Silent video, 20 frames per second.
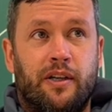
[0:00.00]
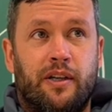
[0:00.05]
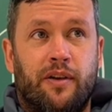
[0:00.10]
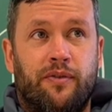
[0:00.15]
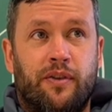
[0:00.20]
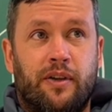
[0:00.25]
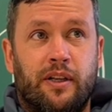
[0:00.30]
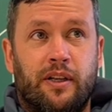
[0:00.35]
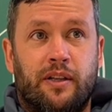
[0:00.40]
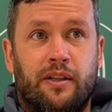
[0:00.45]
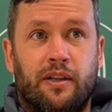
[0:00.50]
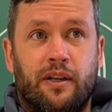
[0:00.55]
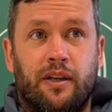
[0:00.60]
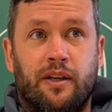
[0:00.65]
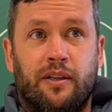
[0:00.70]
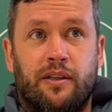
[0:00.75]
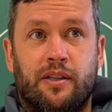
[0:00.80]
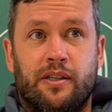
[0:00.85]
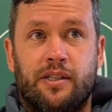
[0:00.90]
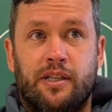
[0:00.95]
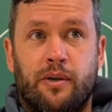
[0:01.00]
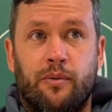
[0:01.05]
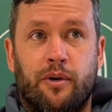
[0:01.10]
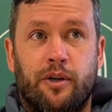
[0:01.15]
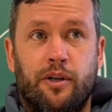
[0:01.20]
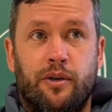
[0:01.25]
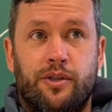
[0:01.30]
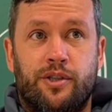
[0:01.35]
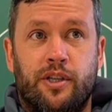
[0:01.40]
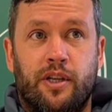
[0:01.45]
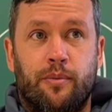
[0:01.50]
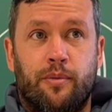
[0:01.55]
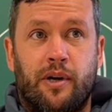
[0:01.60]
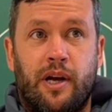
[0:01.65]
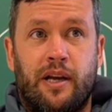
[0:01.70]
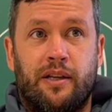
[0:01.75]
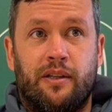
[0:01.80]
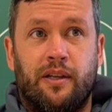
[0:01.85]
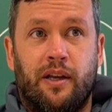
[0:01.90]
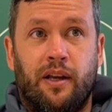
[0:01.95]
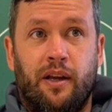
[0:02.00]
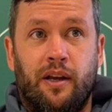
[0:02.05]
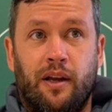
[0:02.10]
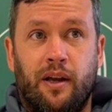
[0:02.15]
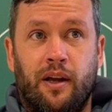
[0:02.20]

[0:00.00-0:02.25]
difficult to see where UCD were at. They